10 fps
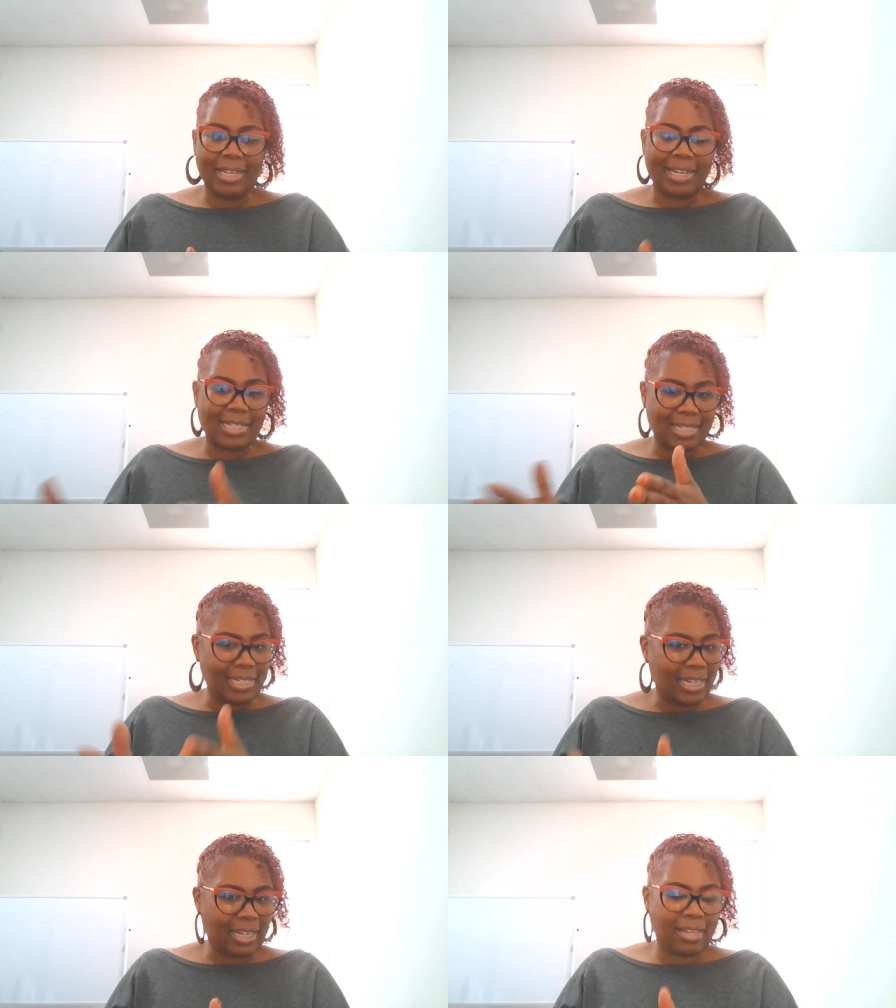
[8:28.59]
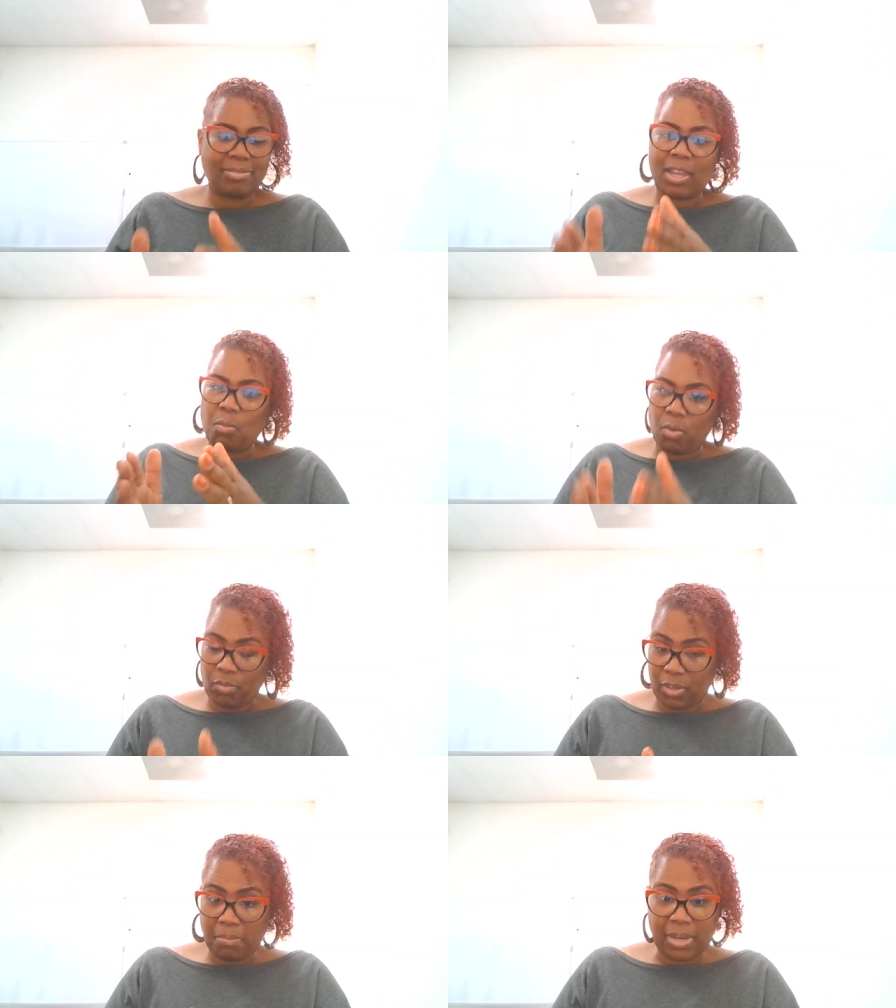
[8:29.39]
because again, they
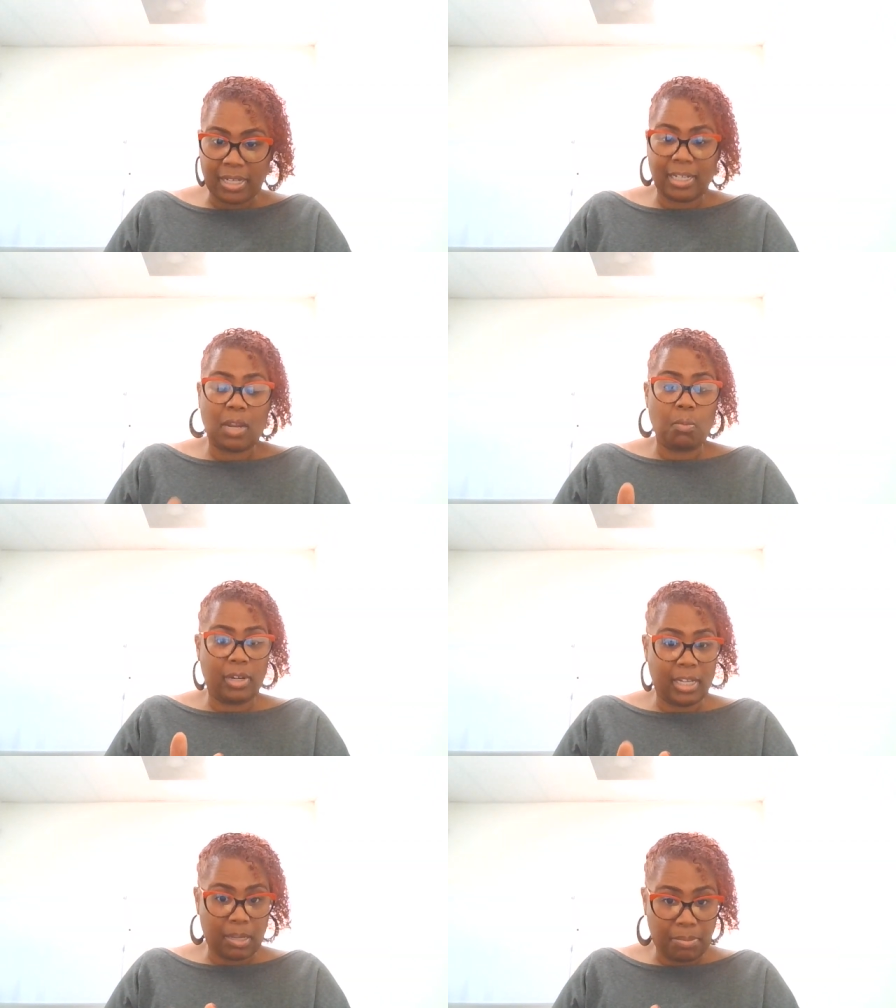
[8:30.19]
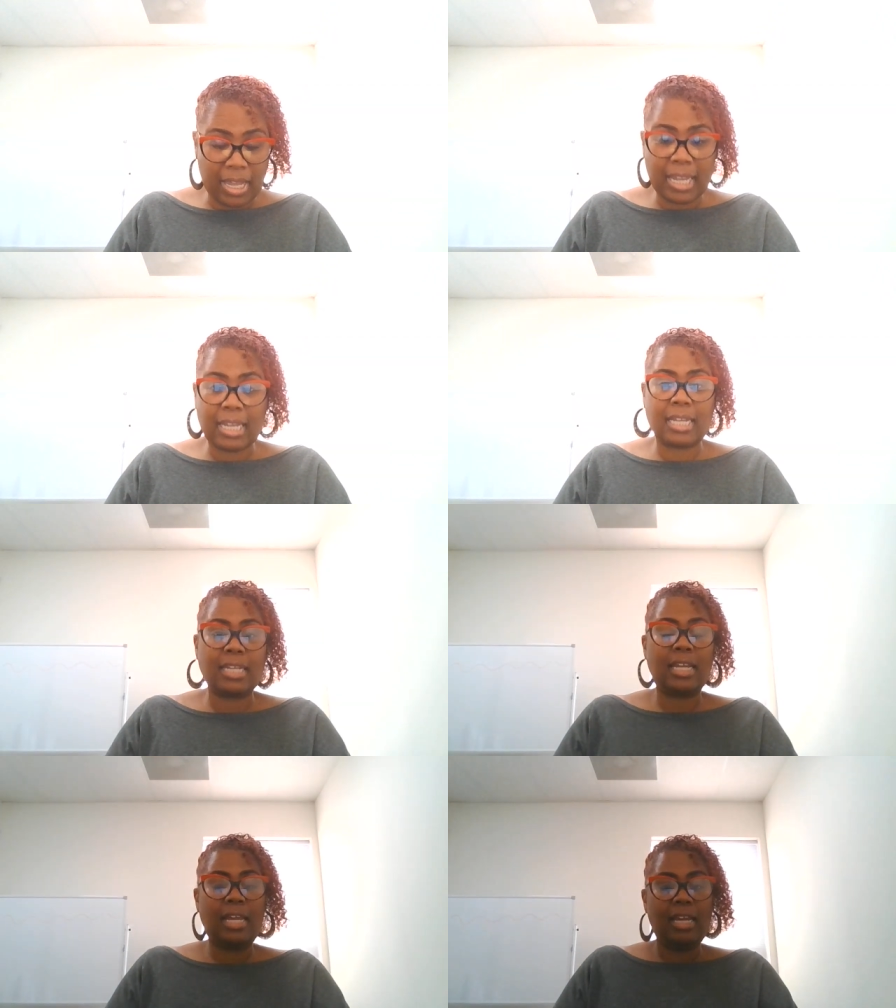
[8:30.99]
want their money, they want to get paid.